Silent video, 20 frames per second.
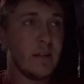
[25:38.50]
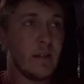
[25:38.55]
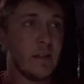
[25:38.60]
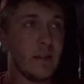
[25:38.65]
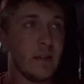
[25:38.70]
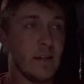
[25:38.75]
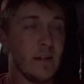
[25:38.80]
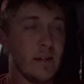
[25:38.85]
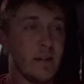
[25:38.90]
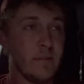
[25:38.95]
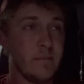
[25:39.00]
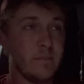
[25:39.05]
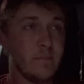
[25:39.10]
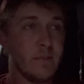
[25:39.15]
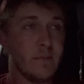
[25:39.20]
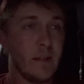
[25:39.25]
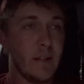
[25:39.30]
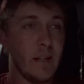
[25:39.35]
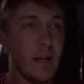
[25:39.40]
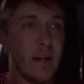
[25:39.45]

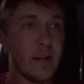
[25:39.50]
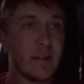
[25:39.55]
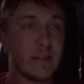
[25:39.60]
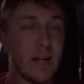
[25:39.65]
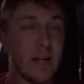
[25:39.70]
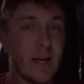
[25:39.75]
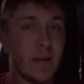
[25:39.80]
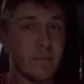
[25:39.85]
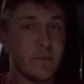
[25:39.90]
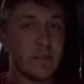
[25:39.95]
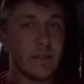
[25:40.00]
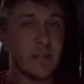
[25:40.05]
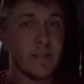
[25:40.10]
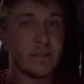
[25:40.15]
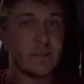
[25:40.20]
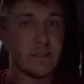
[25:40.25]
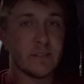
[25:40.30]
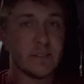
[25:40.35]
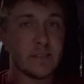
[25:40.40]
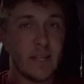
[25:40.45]
A lot of times it
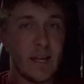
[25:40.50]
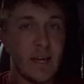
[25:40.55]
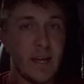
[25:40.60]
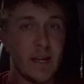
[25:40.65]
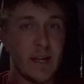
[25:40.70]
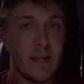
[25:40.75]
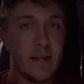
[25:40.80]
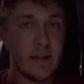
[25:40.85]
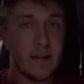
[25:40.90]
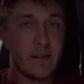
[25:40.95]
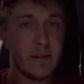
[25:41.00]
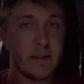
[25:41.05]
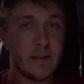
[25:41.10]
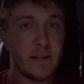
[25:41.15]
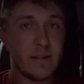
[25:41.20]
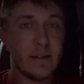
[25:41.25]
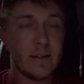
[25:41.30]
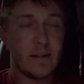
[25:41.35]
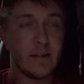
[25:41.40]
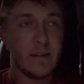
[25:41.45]
doesn't stay
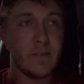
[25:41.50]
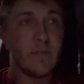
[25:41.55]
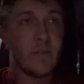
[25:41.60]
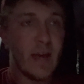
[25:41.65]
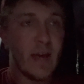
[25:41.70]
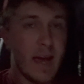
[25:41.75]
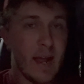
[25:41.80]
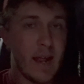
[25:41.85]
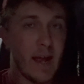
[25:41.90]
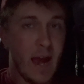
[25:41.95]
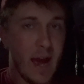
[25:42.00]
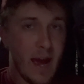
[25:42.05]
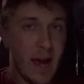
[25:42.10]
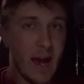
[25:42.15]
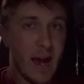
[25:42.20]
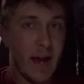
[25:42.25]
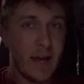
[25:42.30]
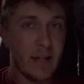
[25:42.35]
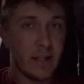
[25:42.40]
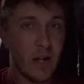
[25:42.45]
that
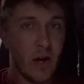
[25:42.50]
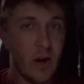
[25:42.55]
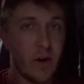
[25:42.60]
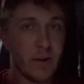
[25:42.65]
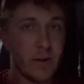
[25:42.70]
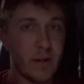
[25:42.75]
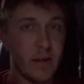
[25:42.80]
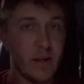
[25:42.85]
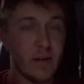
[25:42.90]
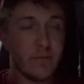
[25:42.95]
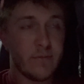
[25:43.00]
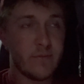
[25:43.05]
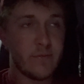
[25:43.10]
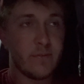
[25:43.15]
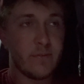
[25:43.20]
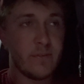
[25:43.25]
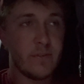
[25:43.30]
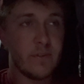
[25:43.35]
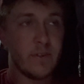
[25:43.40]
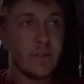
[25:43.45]
high long enough
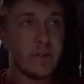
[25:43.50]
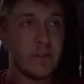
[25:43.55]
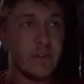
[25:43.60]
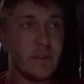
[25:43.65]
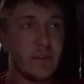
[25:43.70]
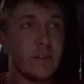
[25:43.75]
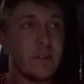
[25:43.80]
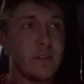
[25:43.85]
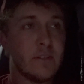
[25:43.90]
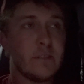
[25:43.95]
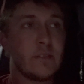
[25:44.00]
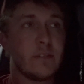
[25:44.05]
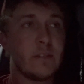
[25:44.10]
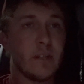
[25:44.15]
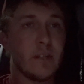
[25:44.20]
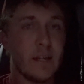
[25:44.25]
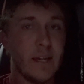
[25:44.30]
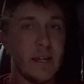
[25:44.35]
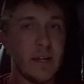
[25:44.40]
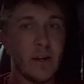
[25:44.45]
to
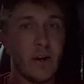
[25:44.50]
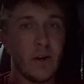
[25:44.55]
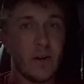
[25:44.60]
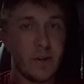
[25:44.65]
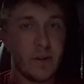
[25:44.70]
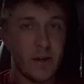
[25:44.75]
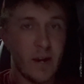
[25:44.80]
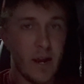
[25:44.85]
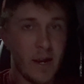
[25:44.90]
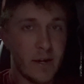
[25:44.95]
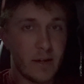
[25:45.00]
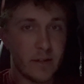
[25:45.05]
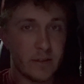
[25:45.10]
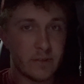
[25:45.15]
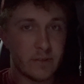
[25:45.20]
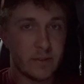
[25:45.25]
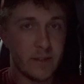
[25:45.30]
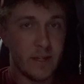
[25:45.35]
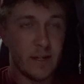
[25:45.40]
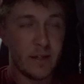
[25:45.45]
get all your acres
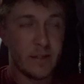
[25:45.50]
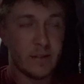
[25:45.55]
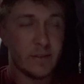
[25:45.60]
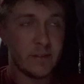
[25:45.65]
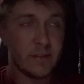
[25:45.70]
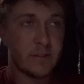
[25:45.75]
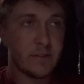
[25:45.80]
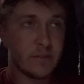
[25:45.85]
done.